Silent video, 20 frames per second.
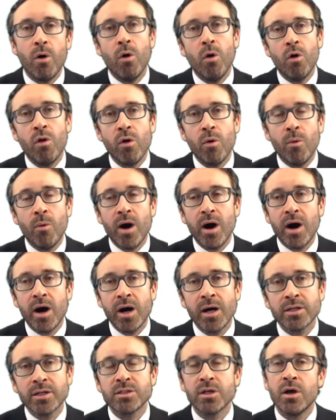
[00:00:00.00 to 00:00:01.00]

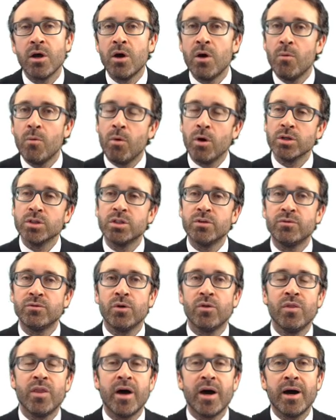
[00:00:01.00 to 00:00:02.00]
Otherwise, once you've
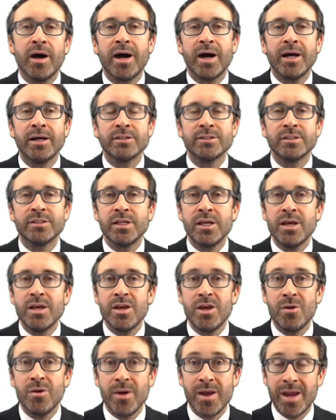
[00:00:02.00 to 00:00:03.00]
done that, I'll see
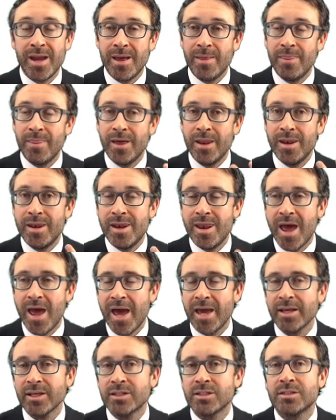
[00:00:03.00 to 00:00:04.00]
you in the
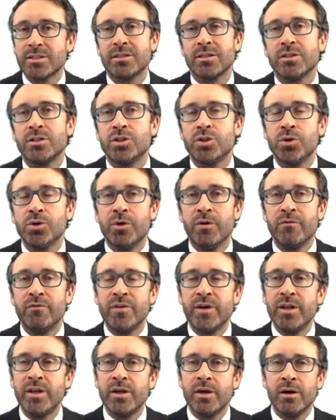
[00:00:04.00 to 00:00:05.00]
next short
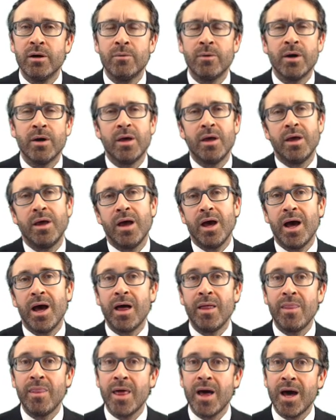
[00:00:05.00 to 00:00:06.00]
video.
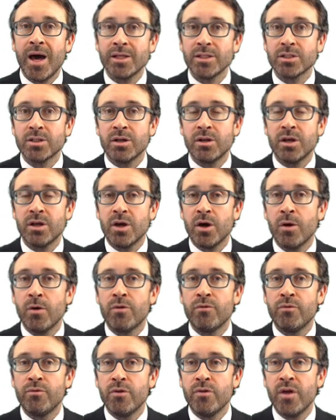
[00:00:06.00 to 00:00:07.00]
And that's going to
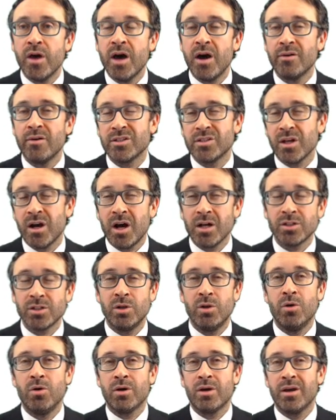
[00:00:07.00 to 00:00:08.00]
go through there and start
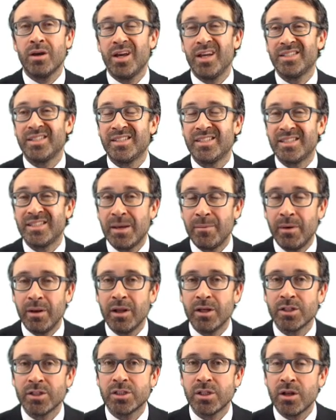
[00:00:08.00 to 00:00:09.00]
to look at a
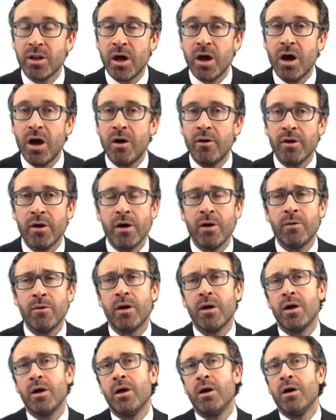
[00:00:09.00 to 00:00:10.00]
similar scenario,
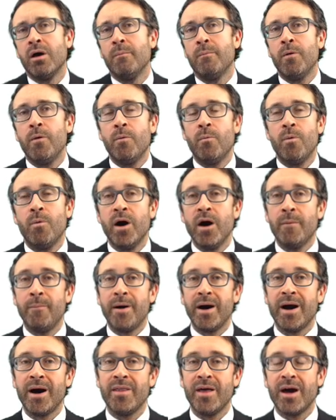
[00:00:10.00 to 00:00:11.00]
but
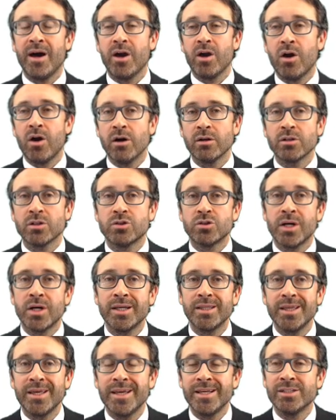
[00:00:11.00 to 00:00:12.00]
whereby that
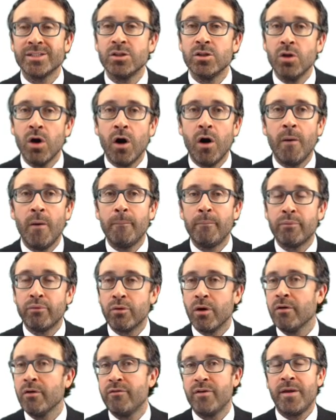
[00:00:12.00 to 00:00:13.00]
contract is not
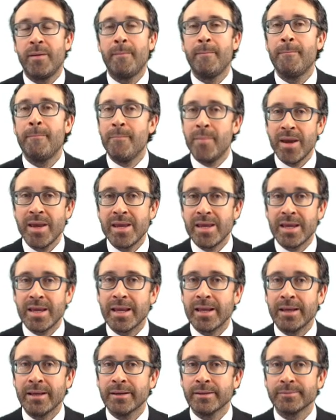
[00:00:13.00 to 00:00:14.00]
profit
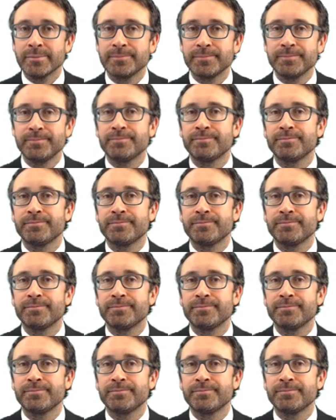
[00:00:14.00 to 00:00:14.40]
making.